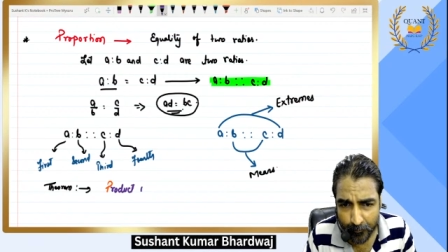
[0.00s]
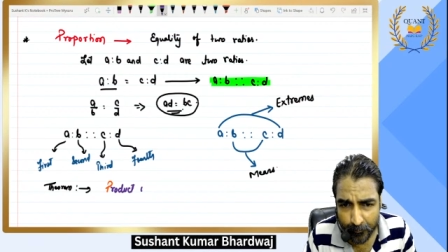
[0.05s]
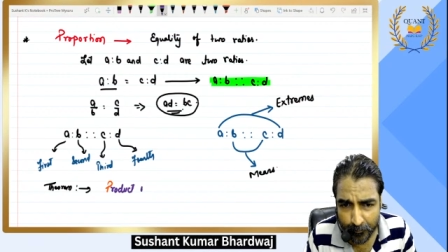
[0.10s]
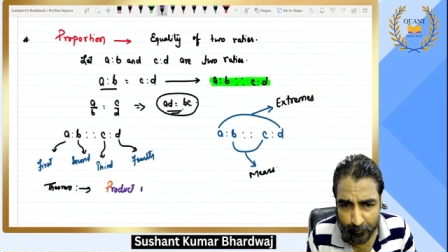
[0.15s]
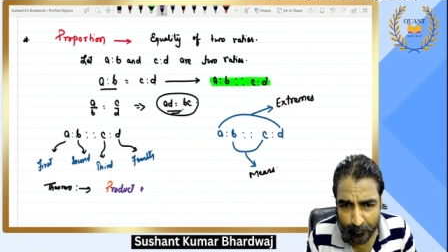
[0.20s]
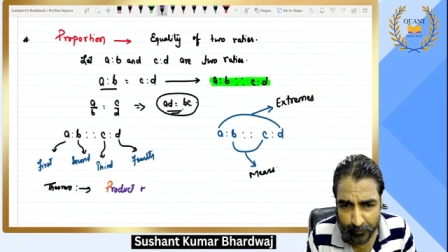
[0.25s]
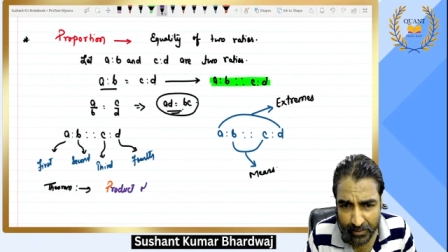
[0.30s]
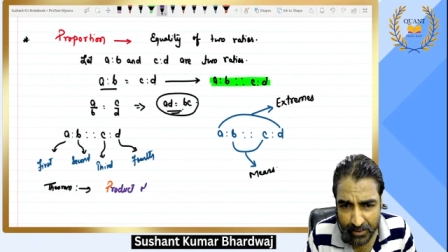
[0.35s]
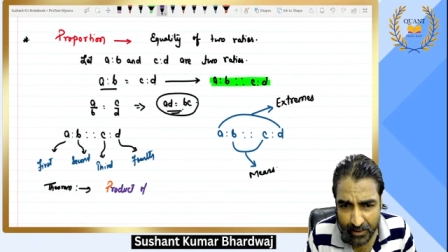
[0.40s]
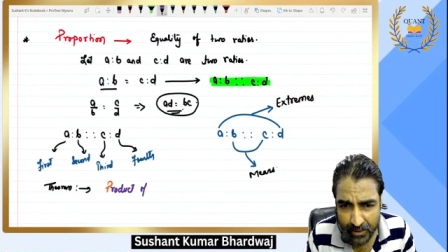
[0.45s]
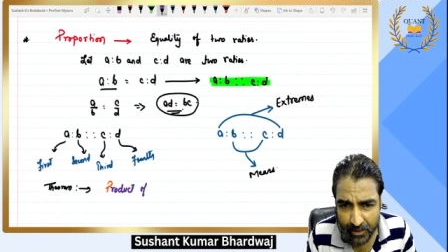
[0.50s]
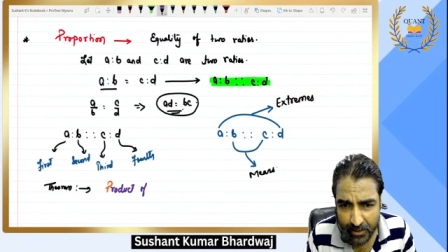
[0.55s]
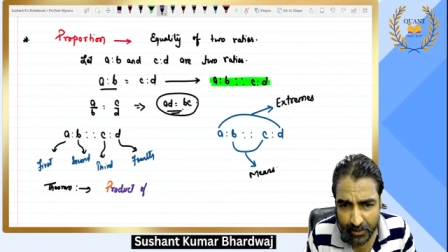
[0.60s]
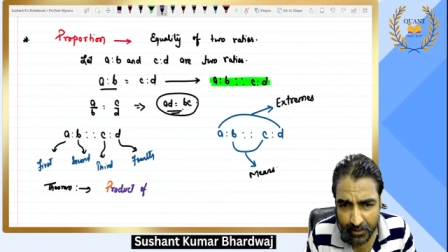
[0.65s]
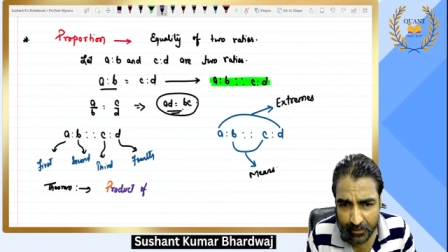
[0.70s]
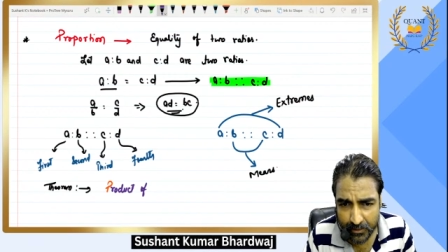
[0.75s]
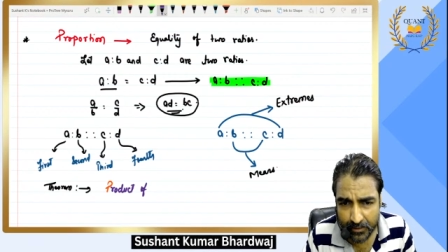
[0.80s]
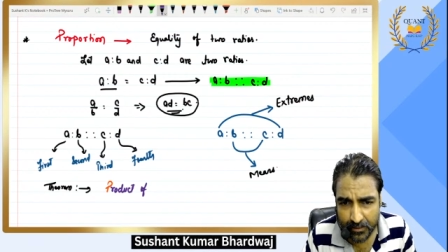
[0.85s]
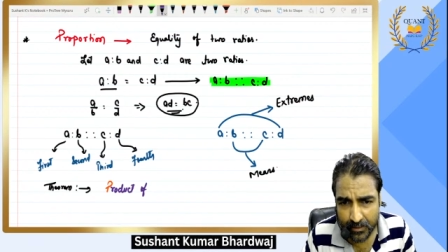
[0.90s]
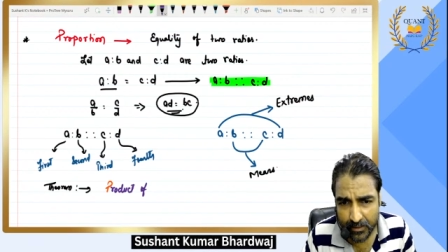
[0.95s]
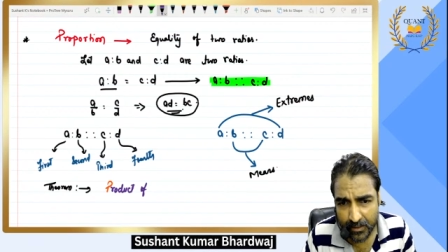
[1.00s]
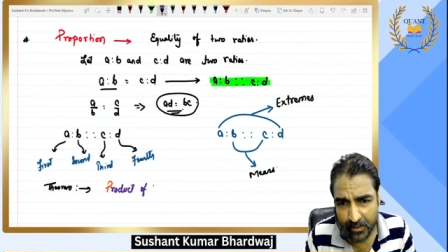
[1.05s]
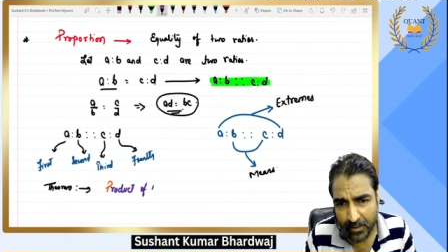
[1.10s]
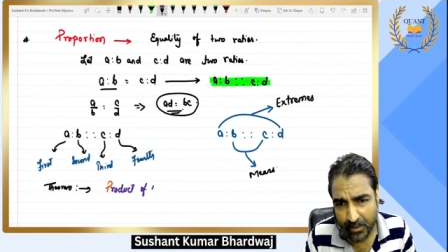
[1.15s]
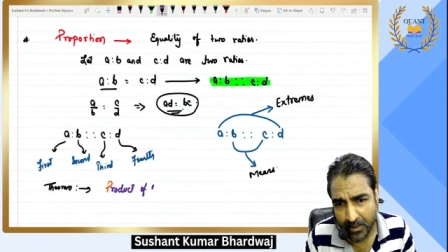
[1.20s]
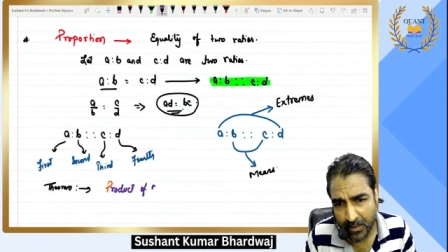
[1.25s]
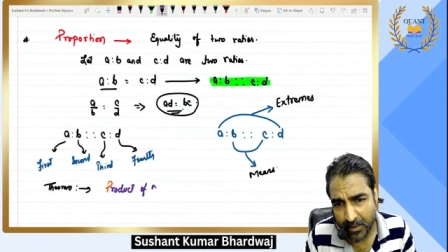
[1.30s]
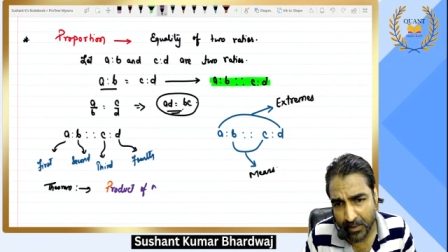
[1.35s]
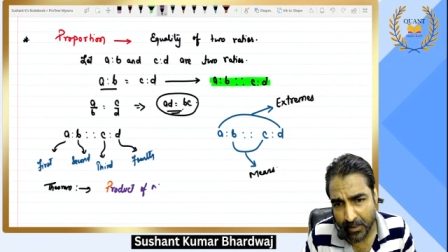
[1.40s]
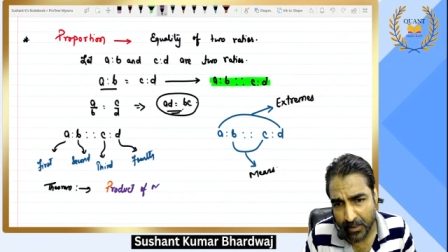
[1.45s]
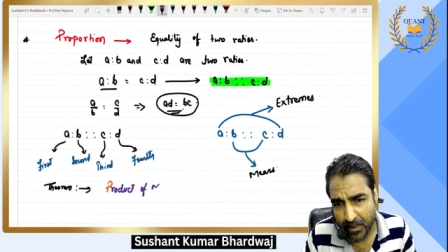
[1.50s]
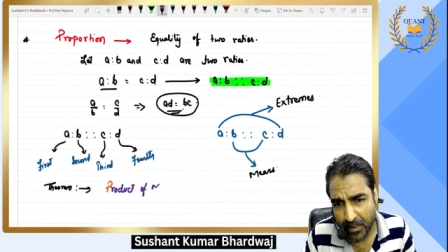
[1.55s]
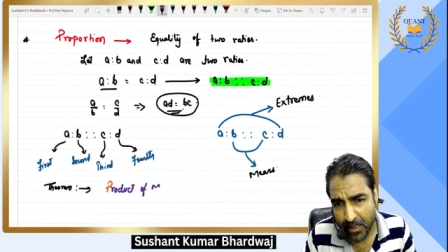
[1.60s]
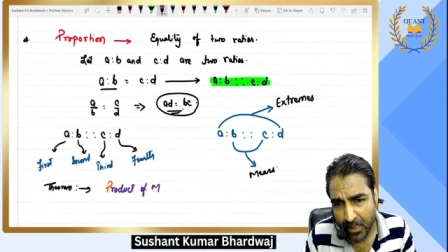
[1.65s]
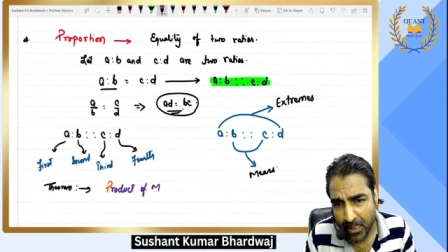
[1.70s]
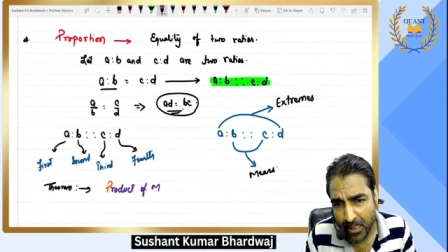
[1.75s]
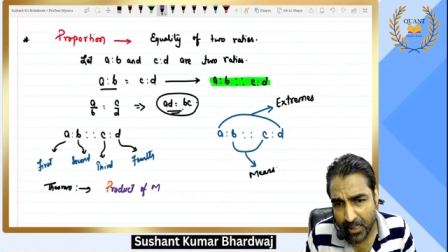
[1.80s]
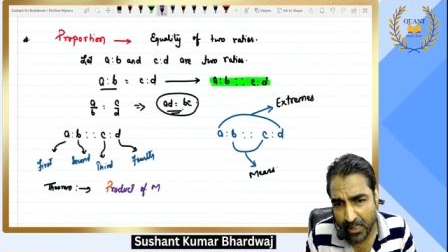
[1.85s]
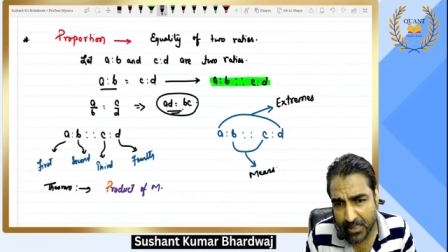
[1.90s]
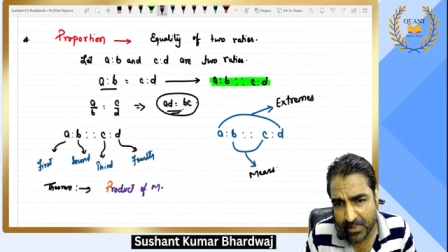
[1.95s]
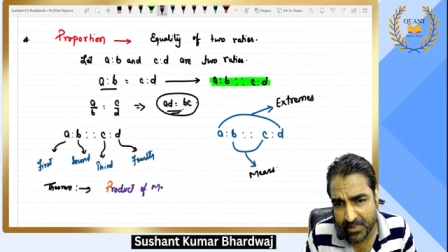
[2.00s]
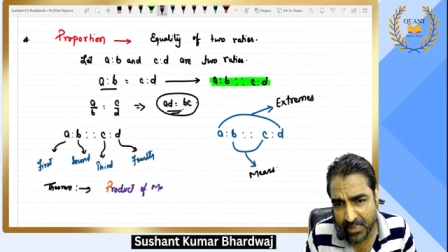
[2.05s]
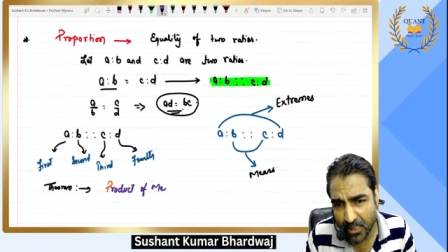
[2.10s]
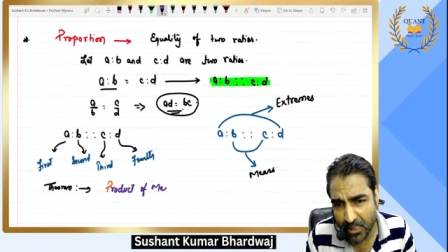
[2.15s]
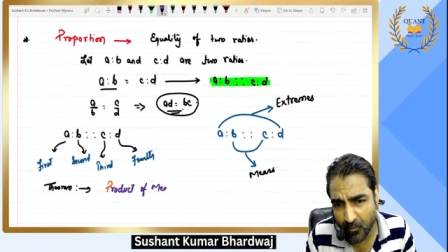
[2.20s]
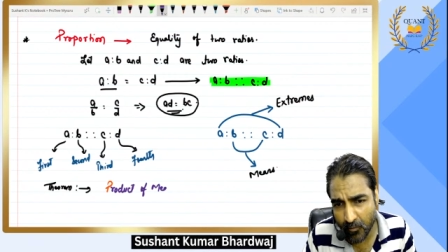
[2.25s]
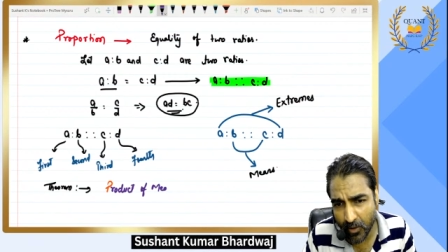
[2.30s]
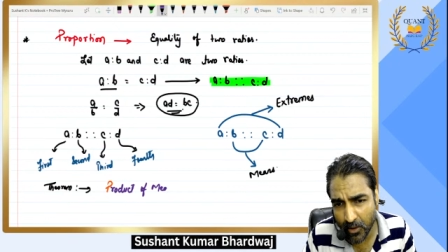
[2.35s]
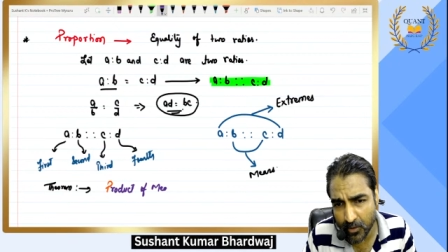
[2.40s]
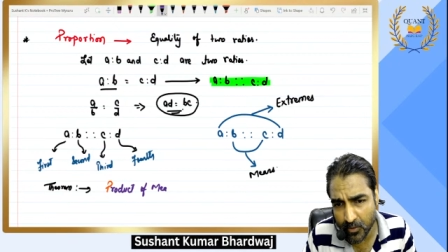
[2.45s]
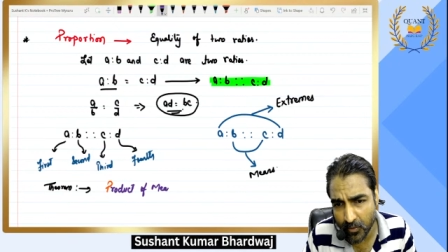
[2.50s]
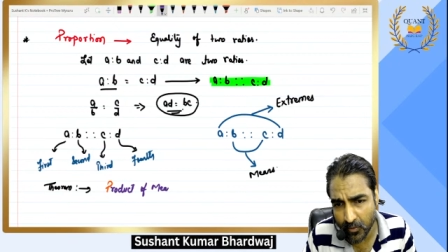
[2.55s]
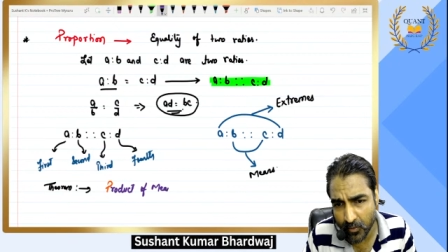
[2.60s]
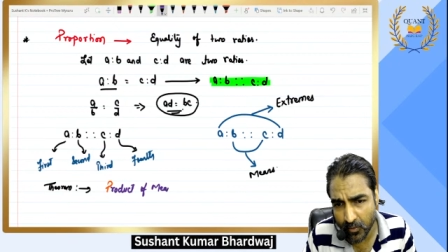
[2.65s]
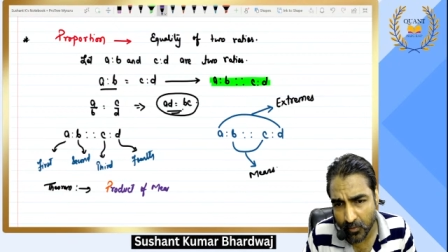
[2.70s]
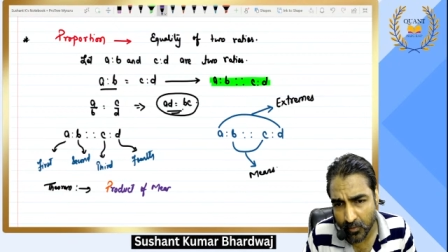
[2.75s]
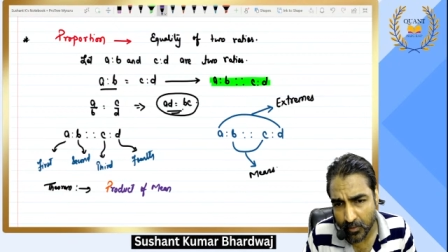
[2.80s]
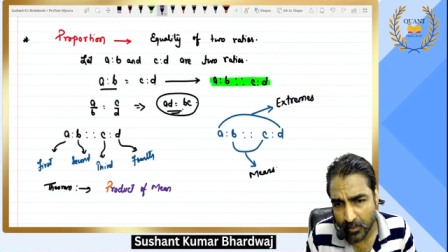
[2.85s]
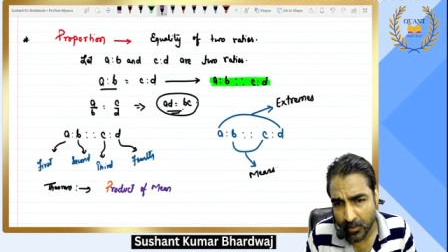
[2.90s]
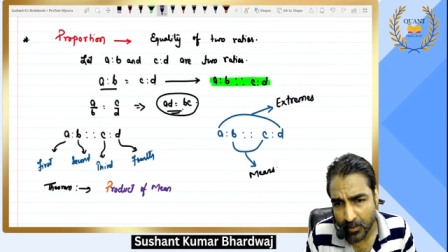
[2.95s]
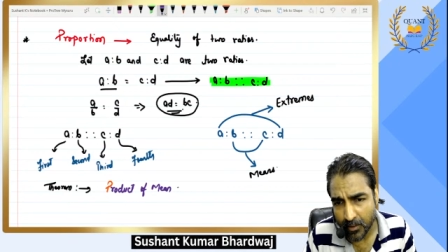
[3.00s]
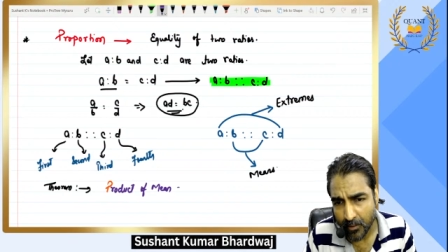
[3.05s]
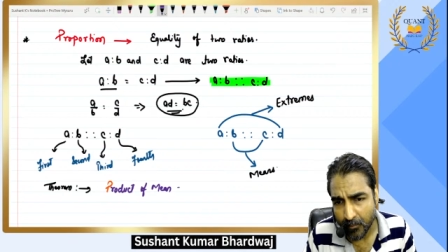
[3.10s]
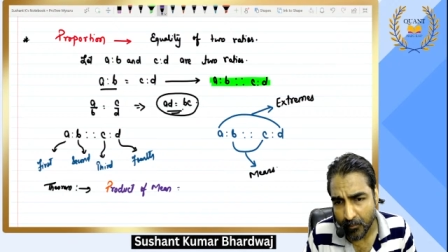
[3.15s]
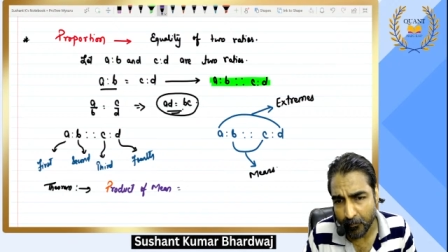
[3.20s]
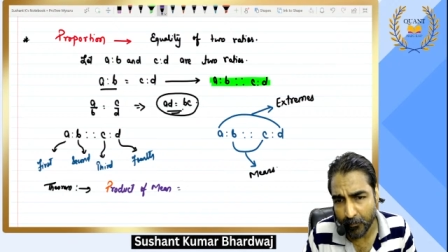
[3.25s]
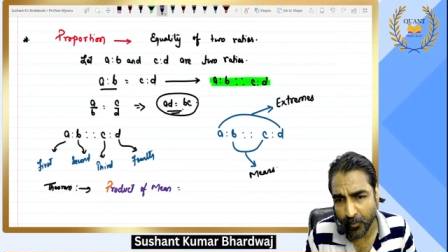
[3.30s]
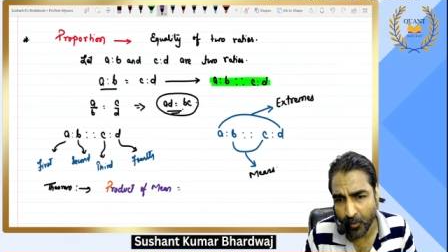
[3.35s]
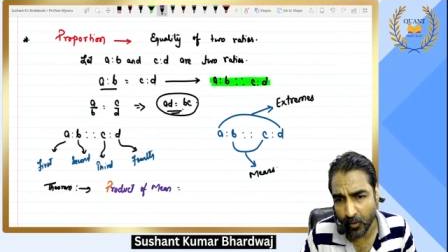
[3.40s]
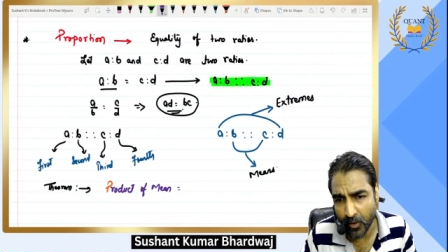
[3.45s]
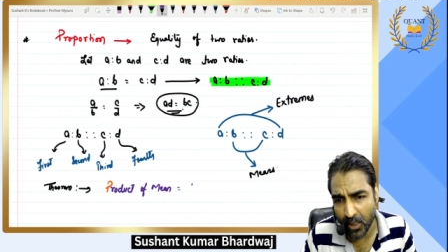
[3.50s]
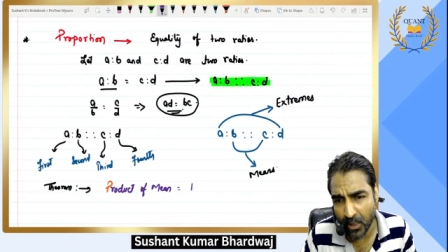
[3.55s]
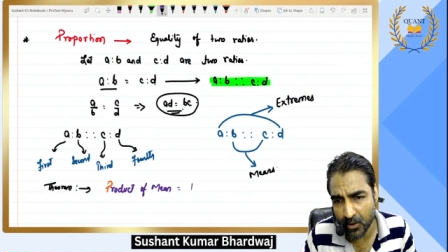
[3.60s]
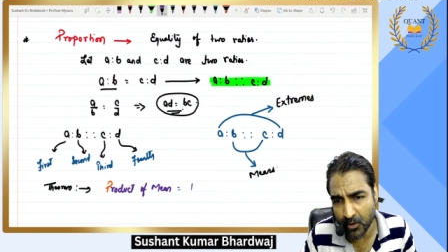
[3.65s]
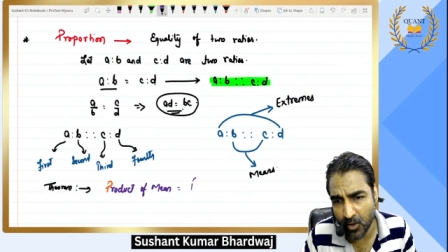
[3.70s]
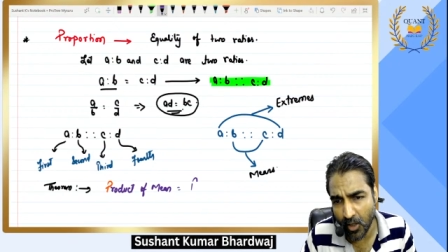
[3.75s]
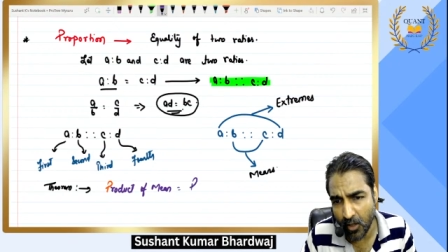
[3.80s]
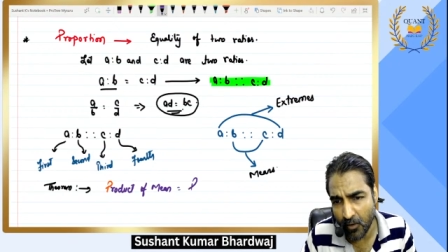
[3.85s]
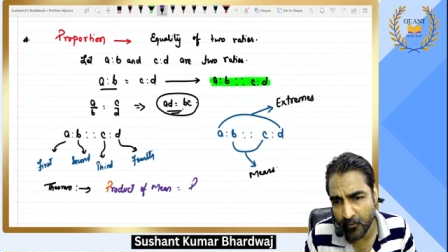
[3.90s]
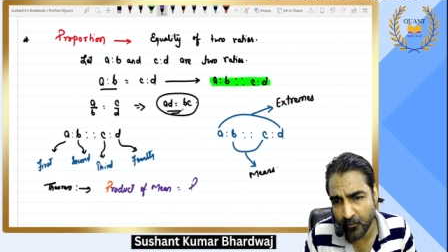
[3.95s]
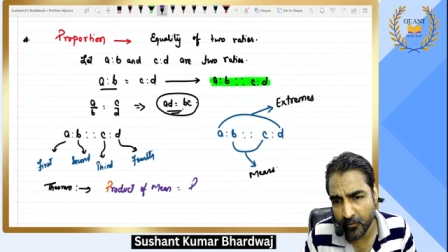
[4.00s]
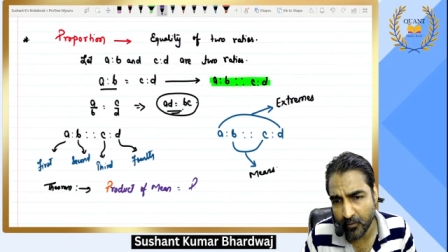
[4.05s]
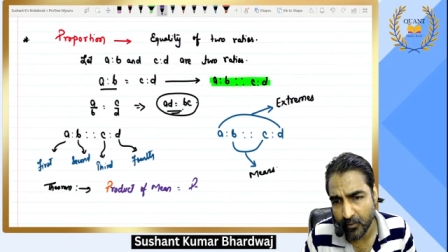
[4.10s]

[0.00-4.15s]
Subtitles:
mean is equal to product of